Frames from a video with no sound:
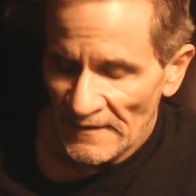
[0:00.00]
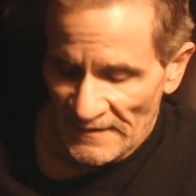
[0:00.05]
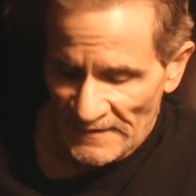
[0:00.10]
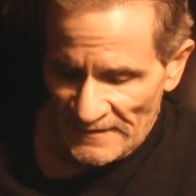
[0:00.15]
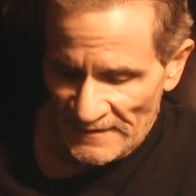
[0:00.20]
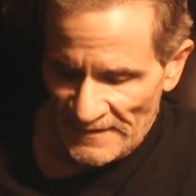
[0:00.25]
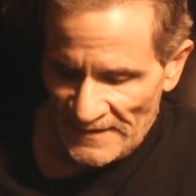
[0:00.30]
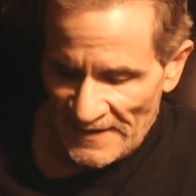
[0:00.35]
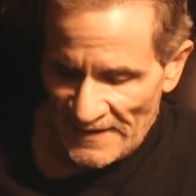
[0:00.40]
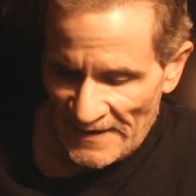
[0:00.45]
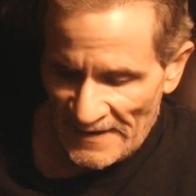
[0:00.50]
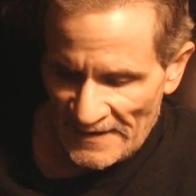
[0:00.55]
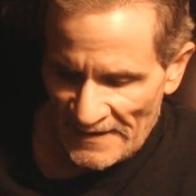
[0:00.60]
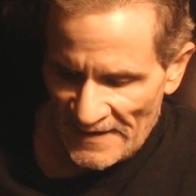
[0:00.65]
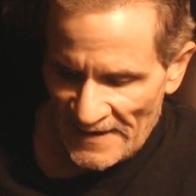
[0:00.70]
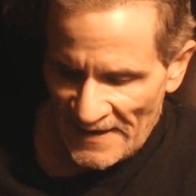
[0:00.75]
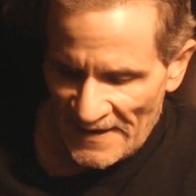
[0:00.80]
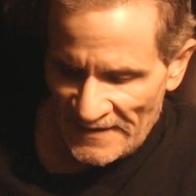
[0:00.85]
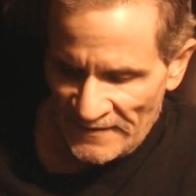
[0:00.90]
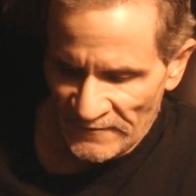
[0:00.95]

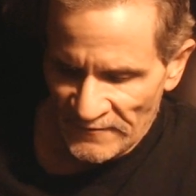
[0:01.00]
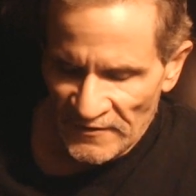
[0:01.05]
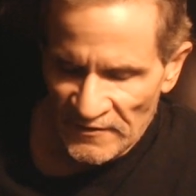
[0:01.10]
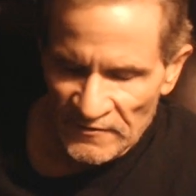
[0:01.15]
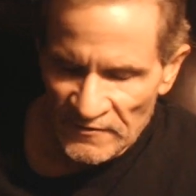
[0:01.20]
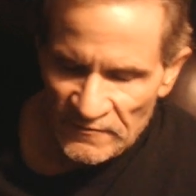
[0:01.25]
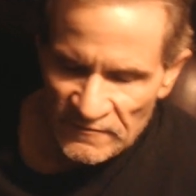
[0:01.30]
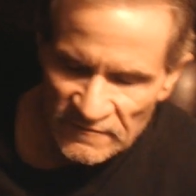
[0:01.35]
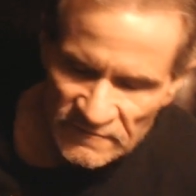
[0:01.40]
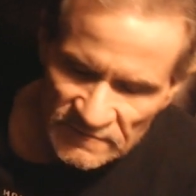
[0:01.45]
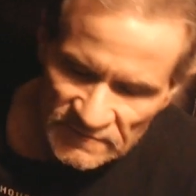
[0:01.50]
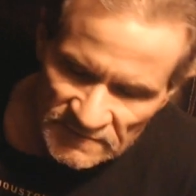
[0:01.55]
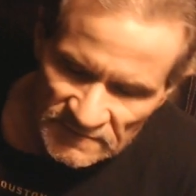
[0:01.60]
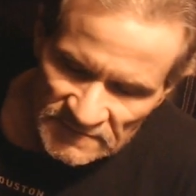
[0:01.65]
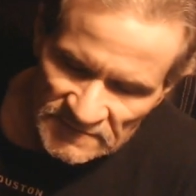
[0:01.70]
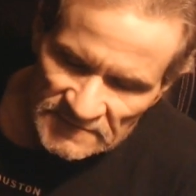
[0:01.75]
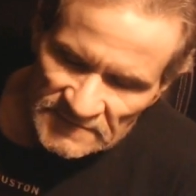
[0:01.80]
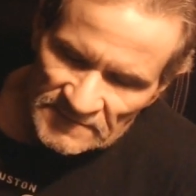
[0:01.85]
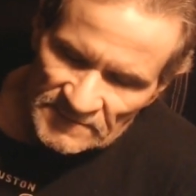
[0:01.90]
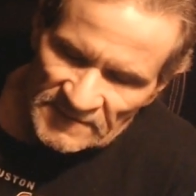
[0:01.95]
I don't know.
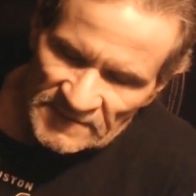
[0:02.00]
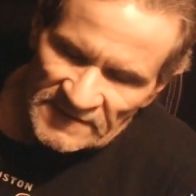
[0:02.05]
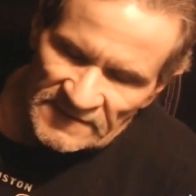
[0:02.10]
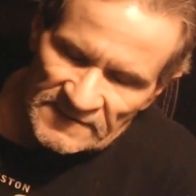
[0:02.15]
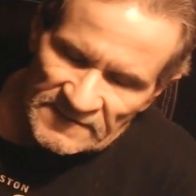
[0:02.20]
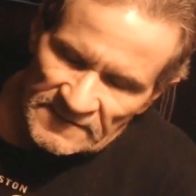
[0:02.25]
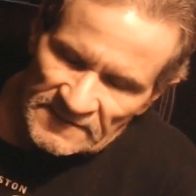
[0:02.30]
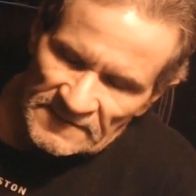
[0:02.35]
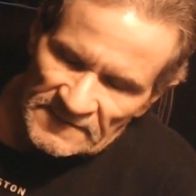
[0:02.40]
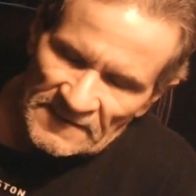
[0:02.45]
I mean,